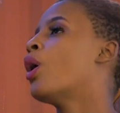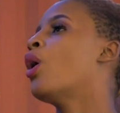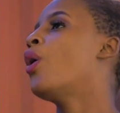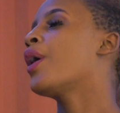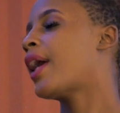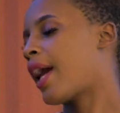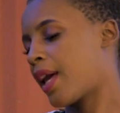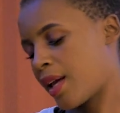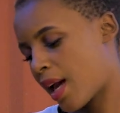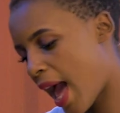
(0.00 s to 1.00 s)
Okay,
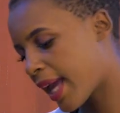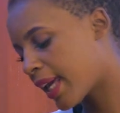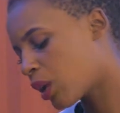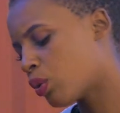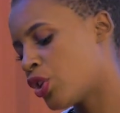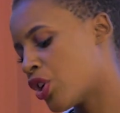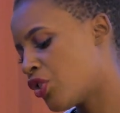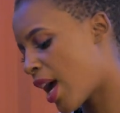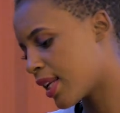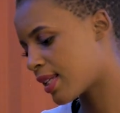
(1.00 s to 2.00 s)
I get what you're
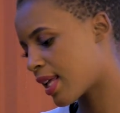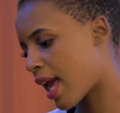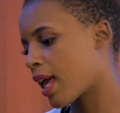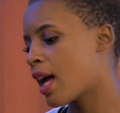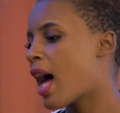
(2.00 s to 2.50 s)
trying to say.